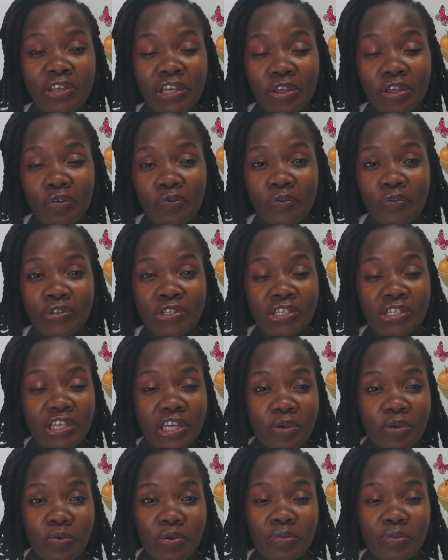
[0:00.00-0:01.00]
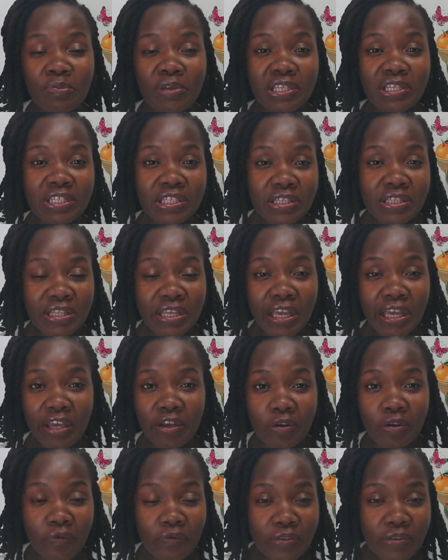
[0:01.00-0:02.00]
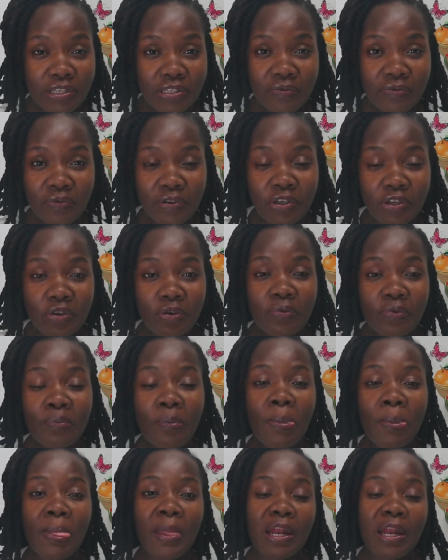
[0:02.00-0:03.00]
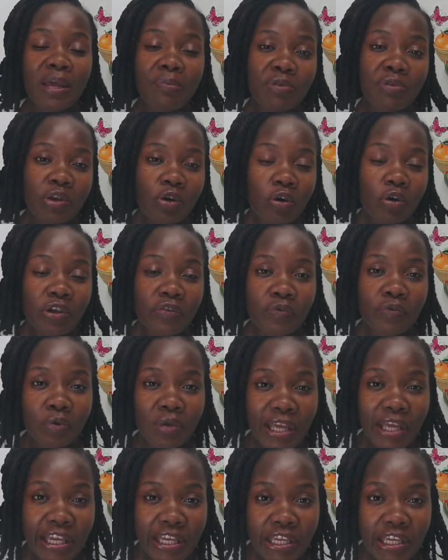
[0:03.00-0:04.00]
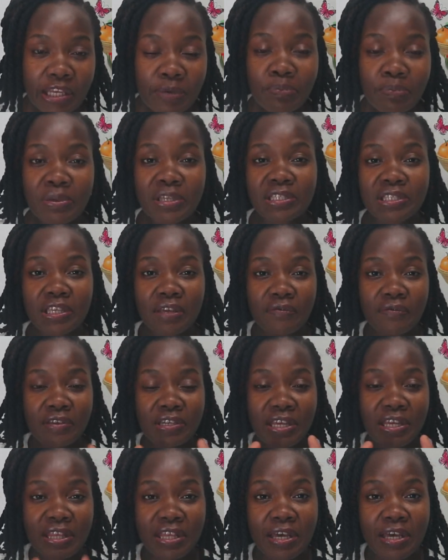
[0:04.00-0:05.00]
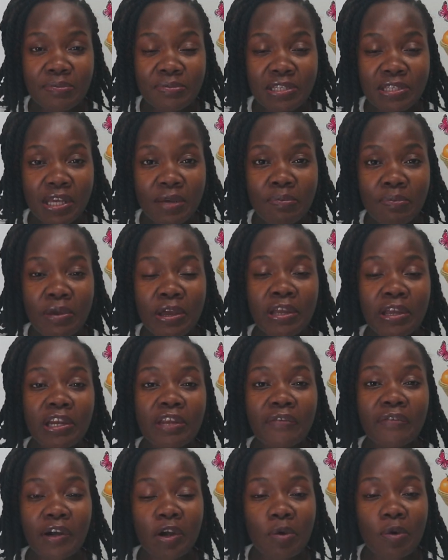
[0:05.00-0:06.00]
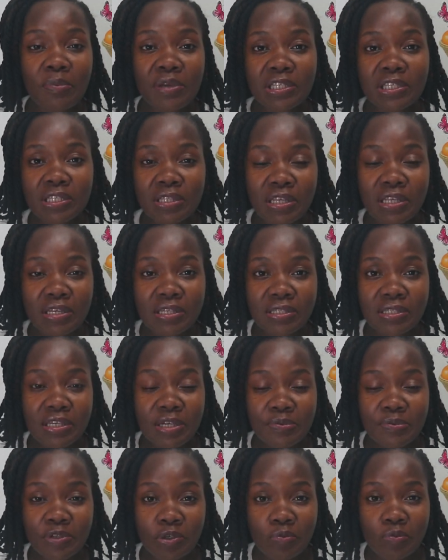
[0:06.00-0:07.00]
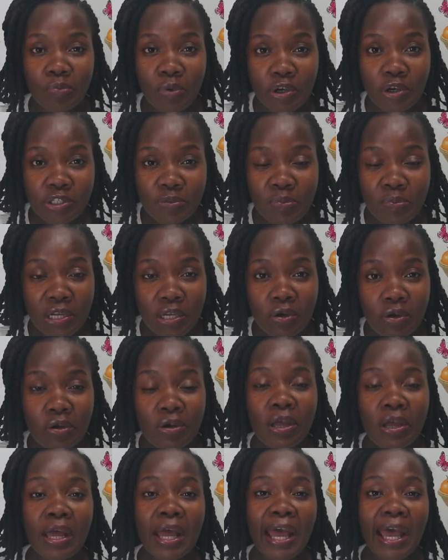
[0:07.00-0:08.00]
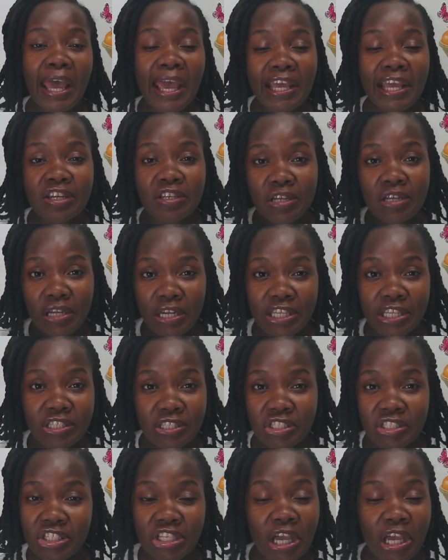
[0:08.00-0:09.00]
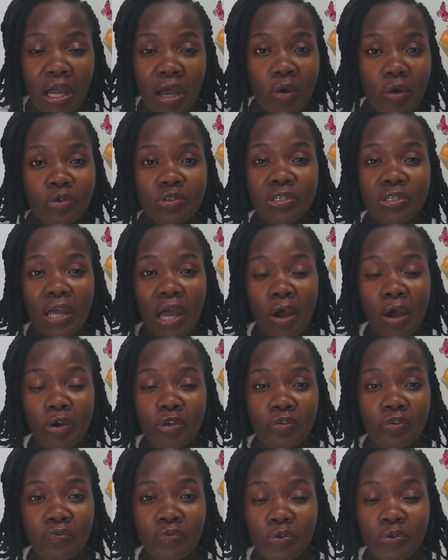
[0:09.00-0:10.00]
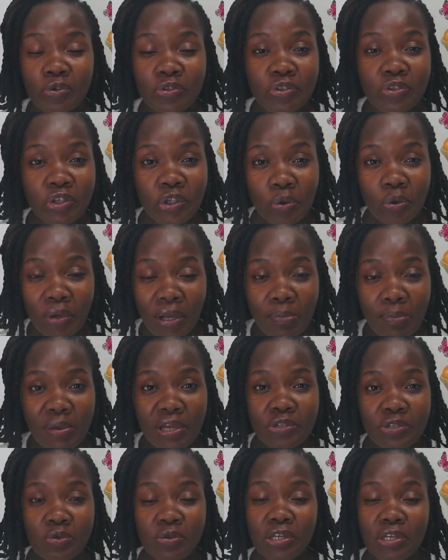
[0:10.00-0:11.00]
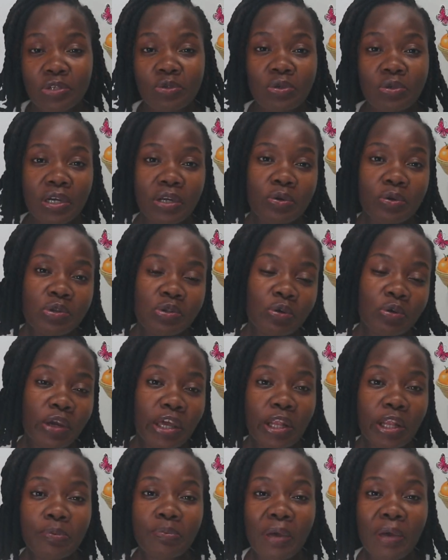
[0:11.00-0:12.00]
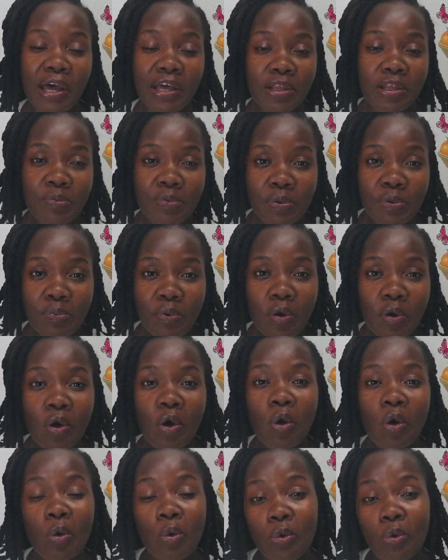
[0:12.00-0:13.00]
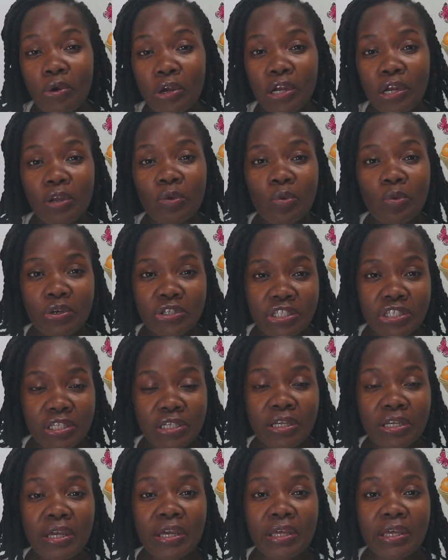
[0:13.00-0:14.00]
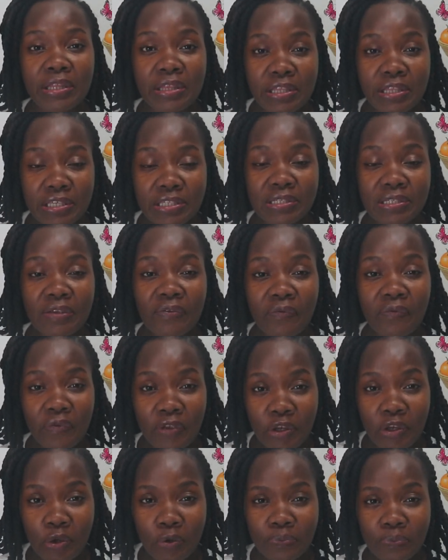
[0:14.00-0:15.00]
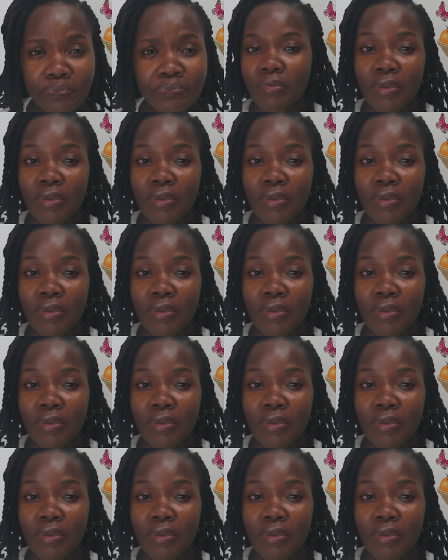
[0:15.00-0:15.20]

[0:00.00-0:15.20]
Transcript: Thank you for staying with me till the end of this video. Let me know if you like it. Please give it a thumbs up. Leave a comment in the description box below, and let's share out how you've used cucumber so that you can also help other people who really watching this video.